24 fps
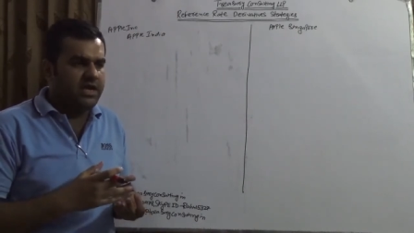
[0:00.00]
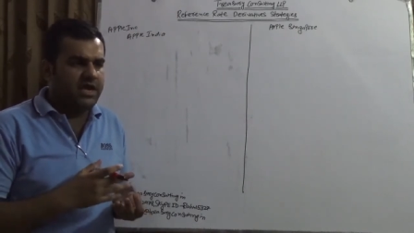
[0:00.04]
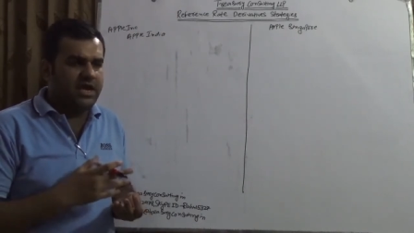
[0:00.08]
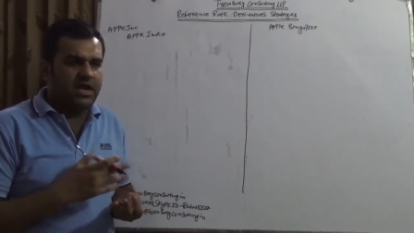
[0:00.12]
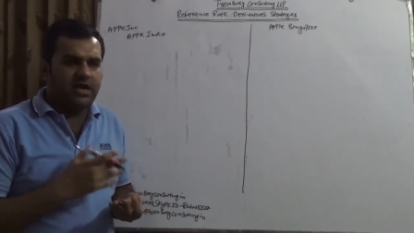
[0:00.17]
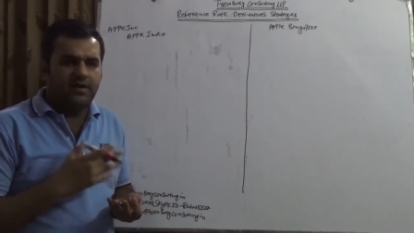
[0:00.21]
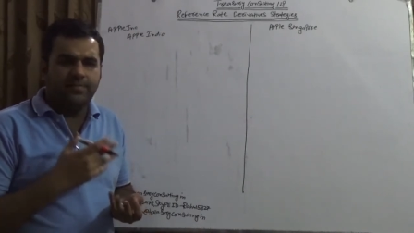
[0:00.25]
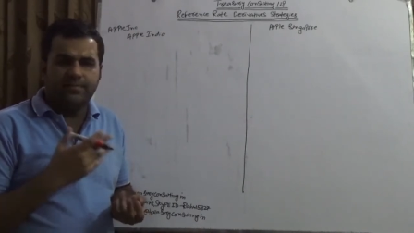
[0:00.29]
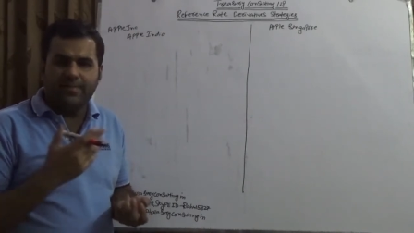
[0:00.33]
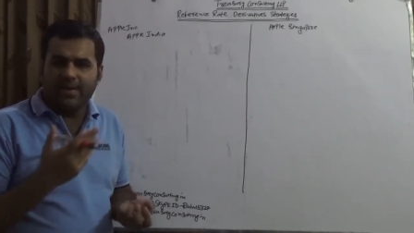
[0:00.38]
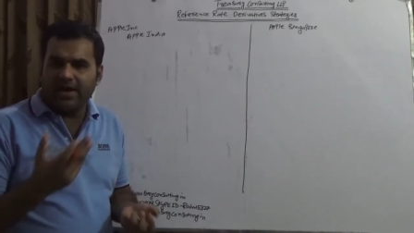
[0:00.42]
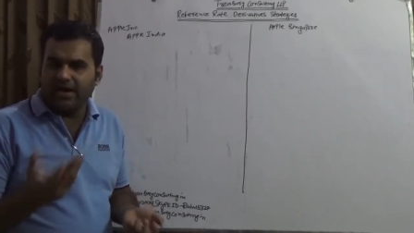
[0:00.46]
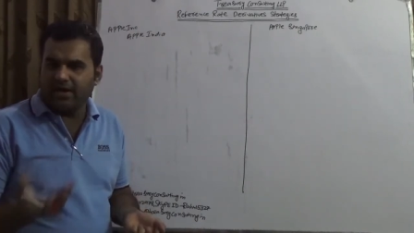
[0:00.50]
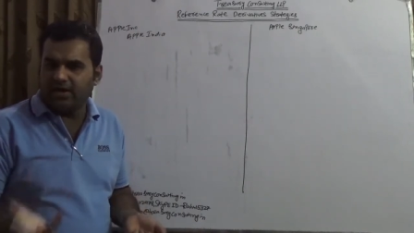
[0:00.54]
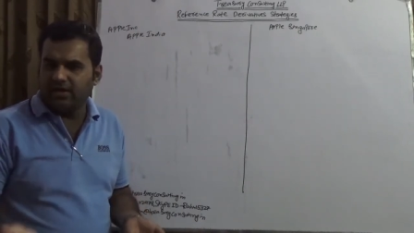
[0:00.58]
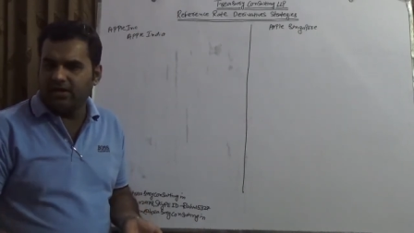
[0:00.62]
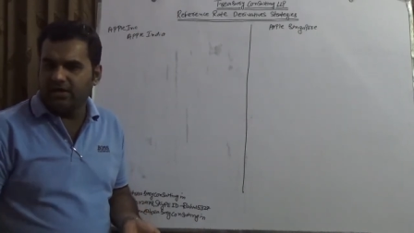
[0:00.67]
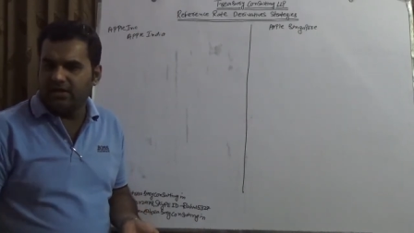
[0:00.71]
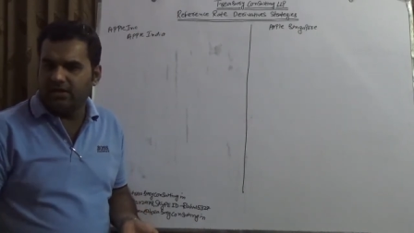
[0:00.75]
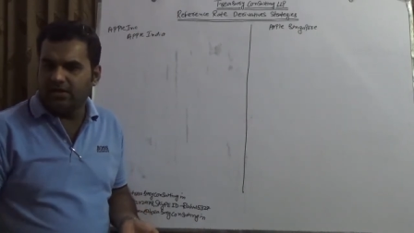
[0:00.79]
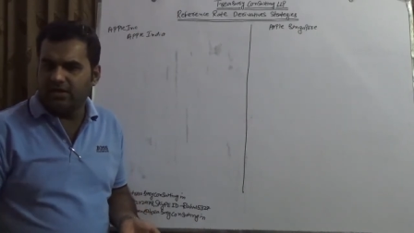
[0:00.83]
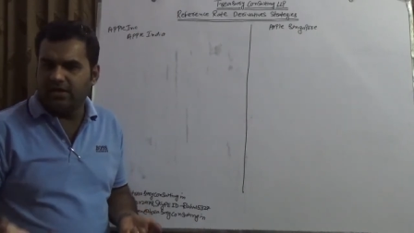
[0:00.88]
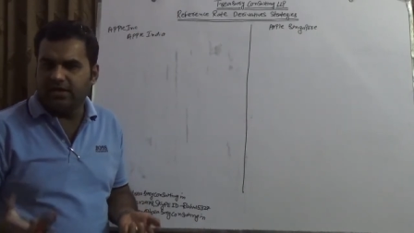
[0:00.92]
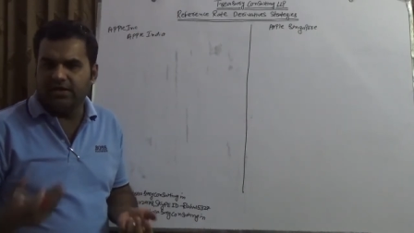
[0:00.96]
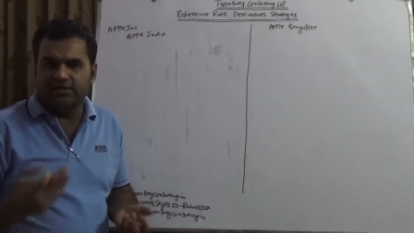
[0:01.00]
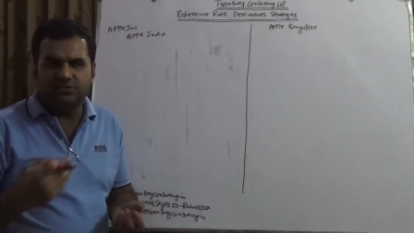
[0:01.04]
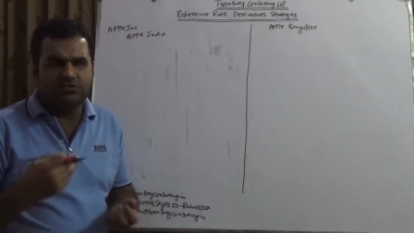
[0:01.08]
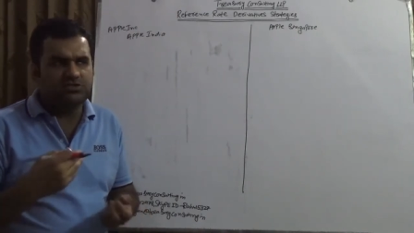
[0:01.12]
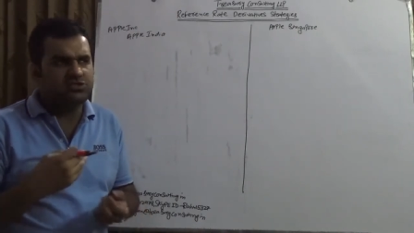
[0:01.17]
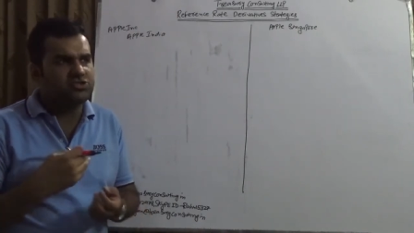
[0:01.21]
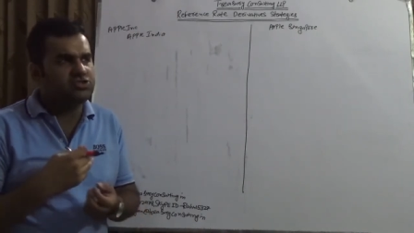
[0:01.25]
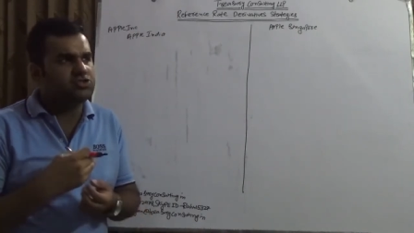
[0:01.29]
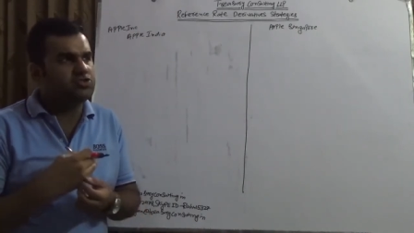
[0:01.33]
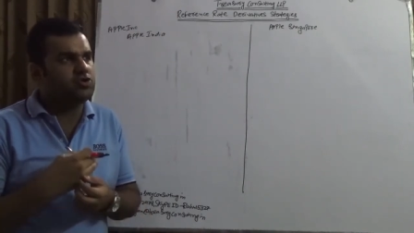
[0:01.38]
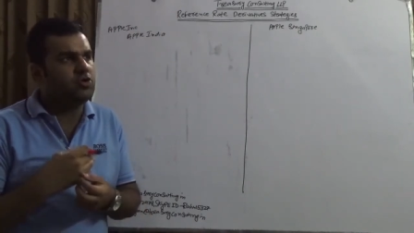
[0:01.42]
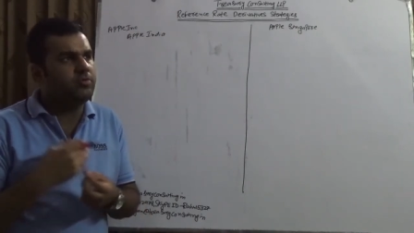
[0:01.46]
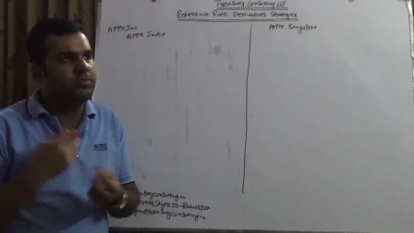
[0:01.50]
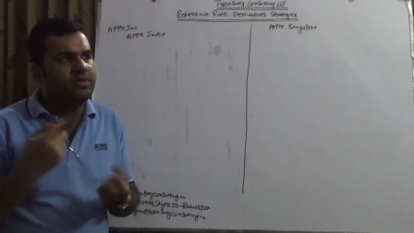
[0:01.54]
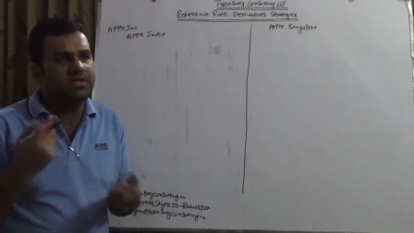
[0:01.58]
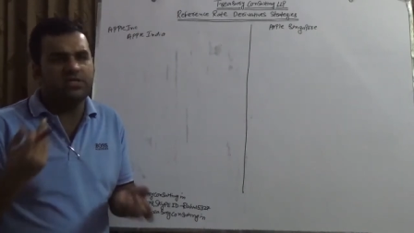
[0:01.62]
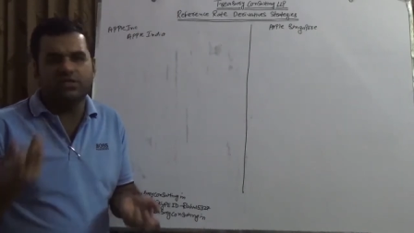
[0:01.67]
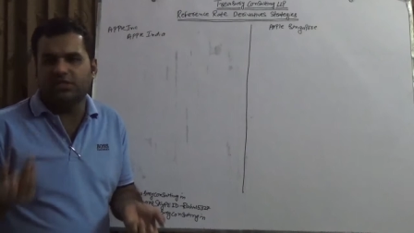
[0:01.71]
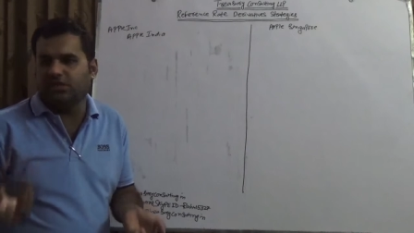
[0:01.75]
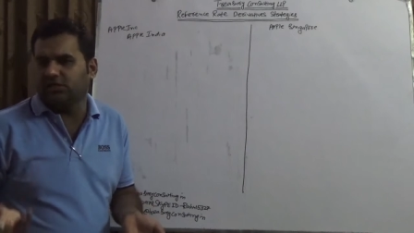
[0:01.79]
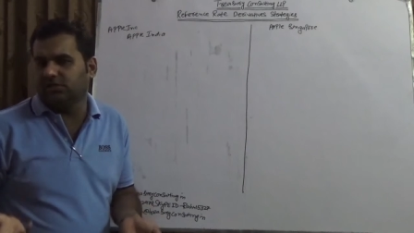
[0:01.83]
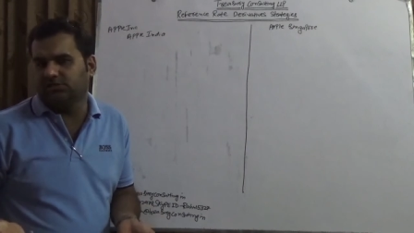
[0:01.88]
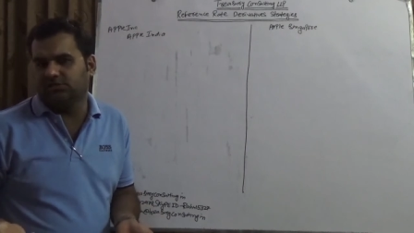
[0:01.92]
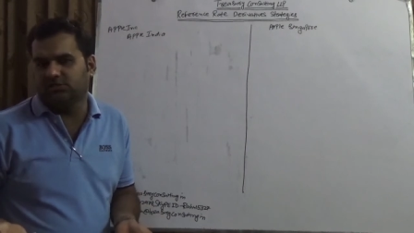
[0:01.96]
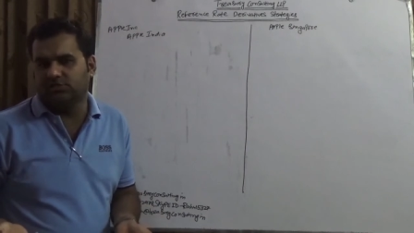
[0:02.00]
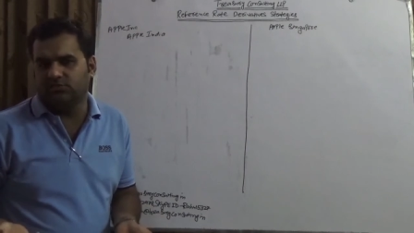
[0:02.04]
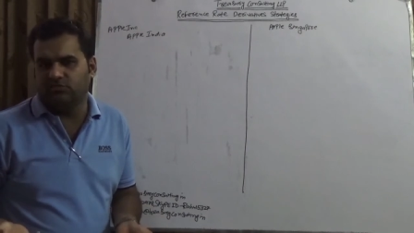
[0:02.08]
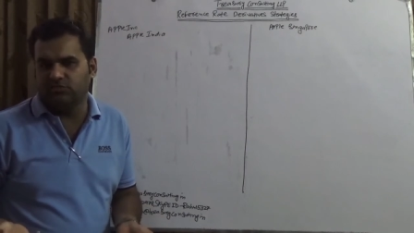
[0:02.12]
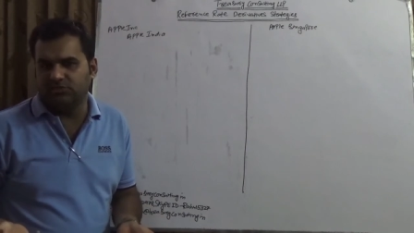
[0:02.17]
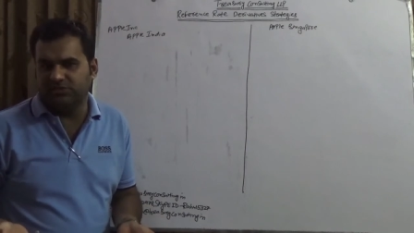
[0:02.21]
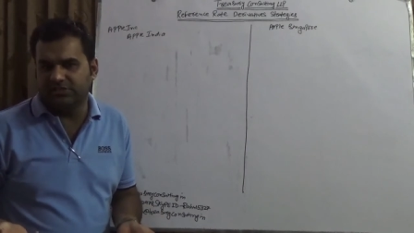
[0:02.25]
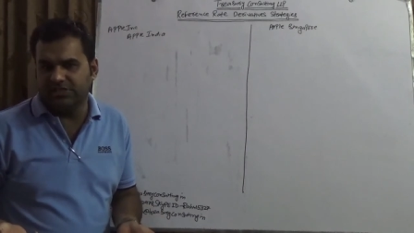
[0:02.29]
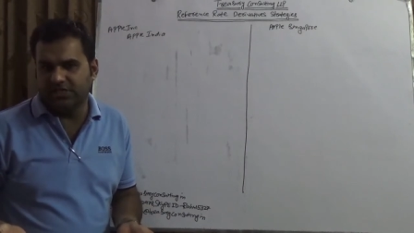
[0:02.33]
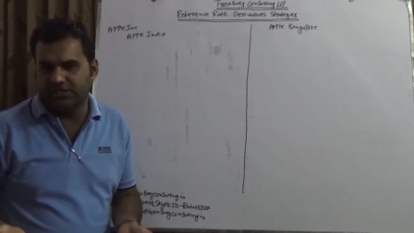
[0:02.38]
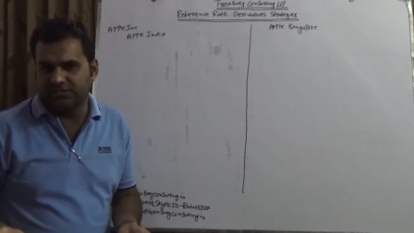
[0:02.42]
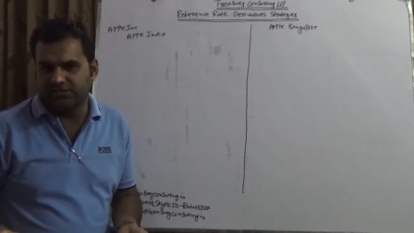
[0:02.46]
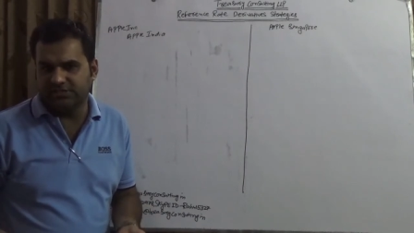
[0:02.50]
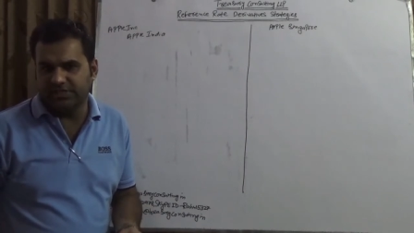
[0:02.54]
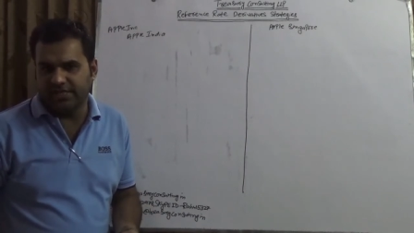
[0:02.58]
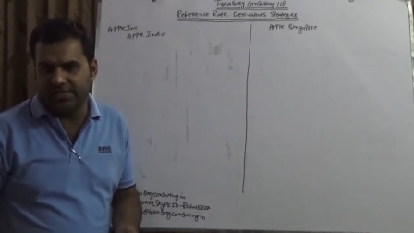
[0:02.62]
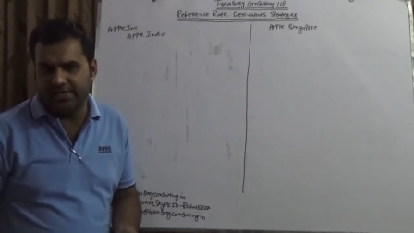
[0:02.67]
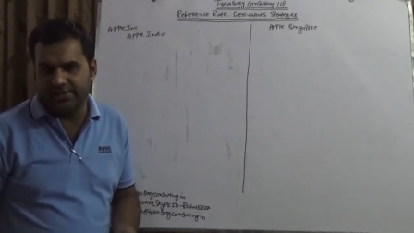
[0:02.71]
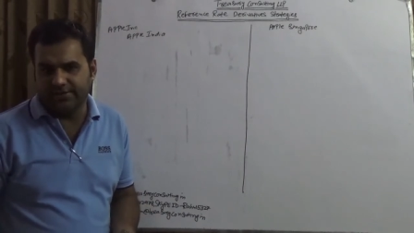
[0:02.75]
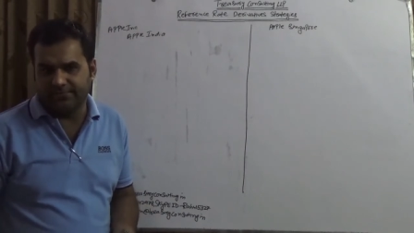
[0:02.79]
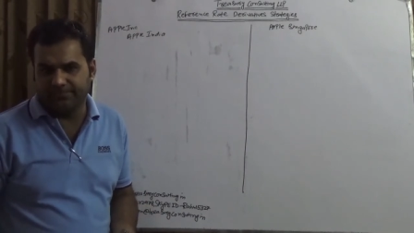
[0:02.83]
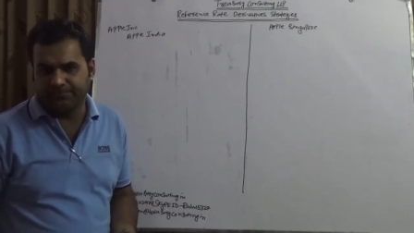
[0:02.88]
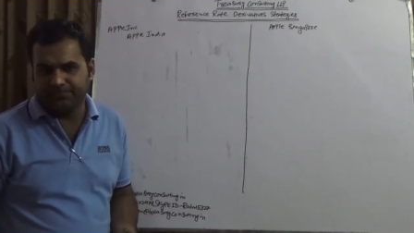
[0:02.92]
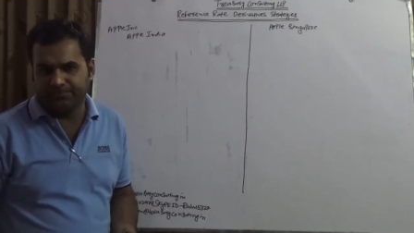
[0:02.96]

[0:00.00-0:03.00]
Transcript: and Mac Air and so many things which they are selling.